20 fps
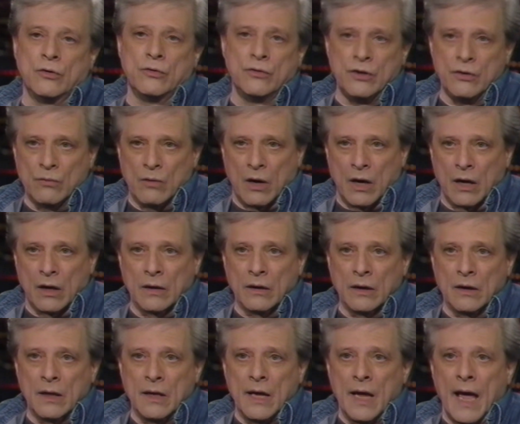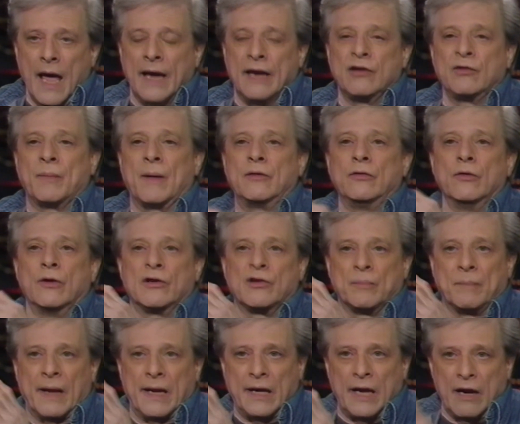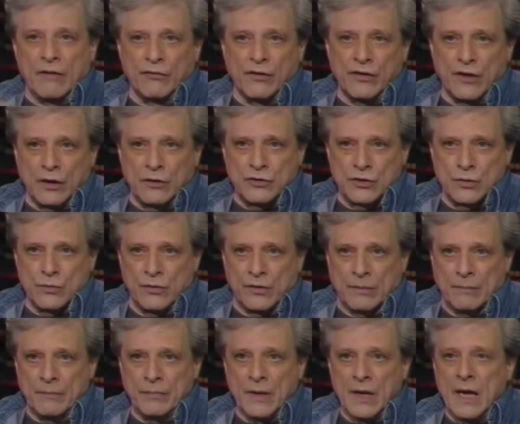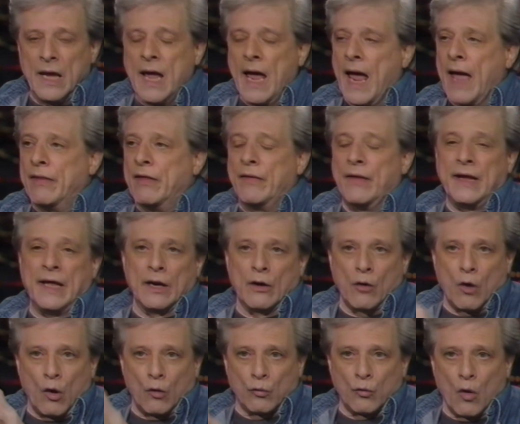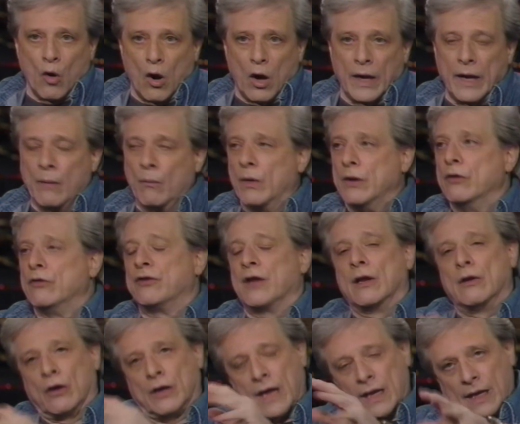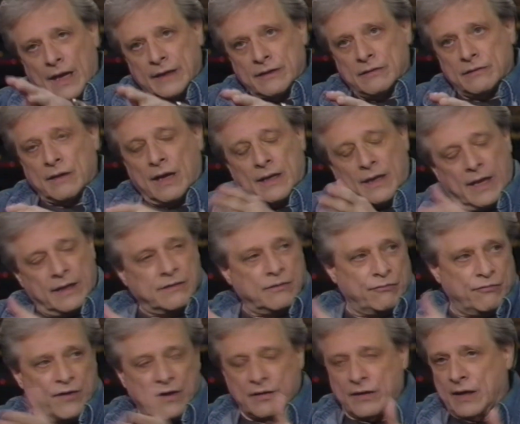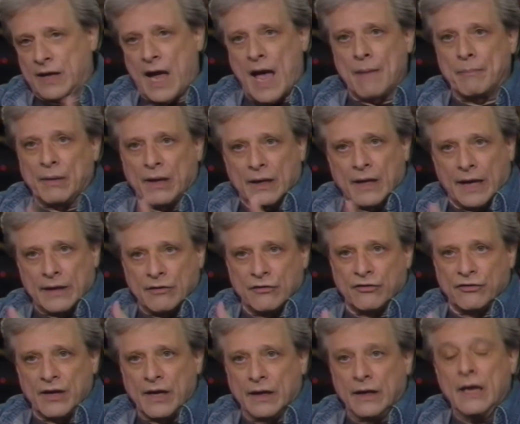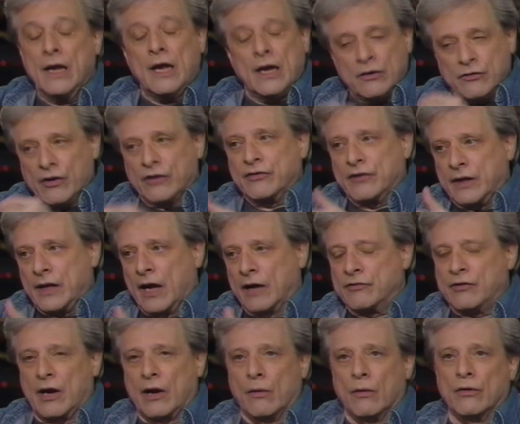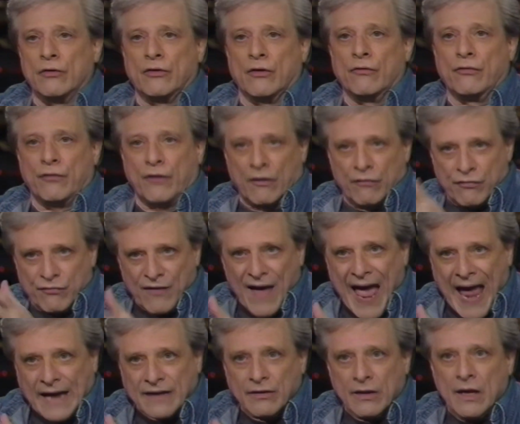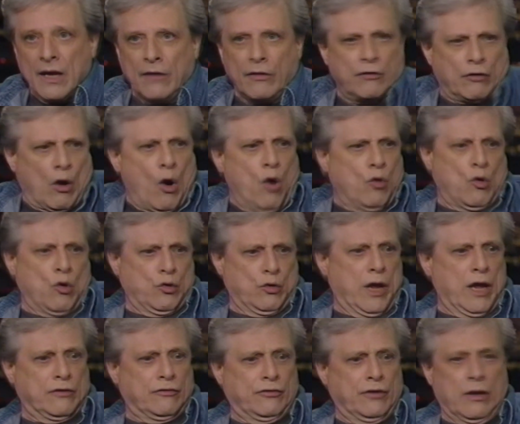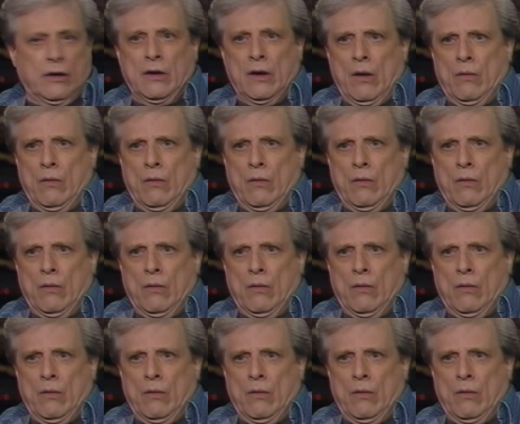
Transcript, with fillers: you are, and expect you to explain everything to them, and then they get it all wrong. And when you say, look, I'd like to, I'd like to vet the copy, I'd like to see it, just to catch errors of, of fact, they say, oh, no, you can't no, see no, it. Can't